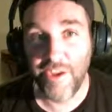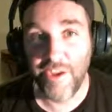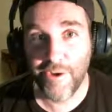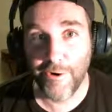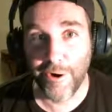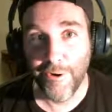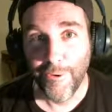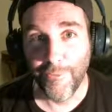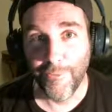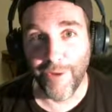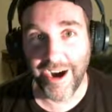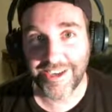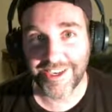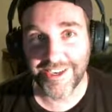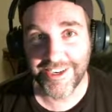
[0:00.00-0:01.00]
you are
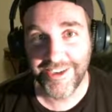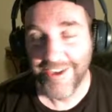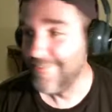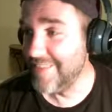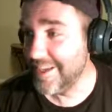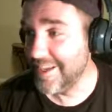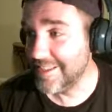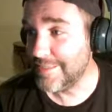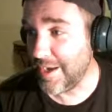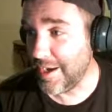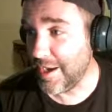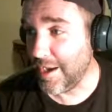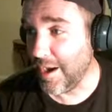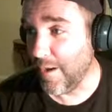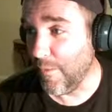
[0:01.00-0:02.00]
watching this
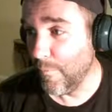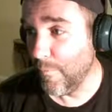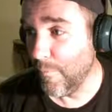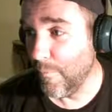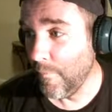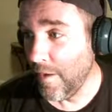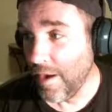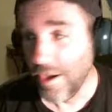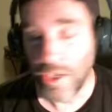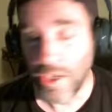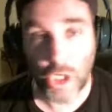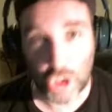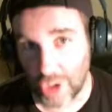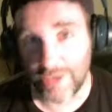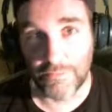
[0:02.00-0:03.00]
video. You
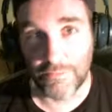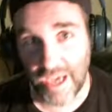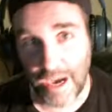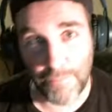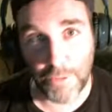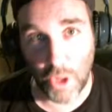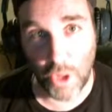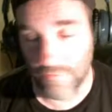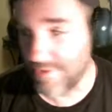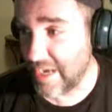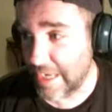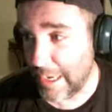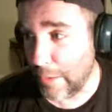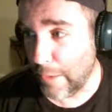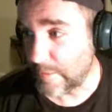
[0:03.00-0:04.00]
shouldn't be uploading
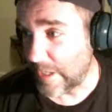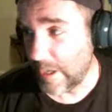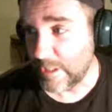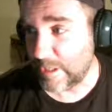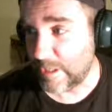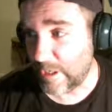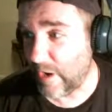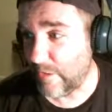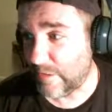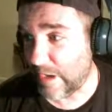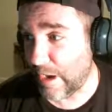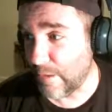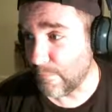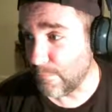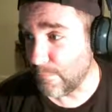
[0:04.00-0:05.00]
videos to YouTube.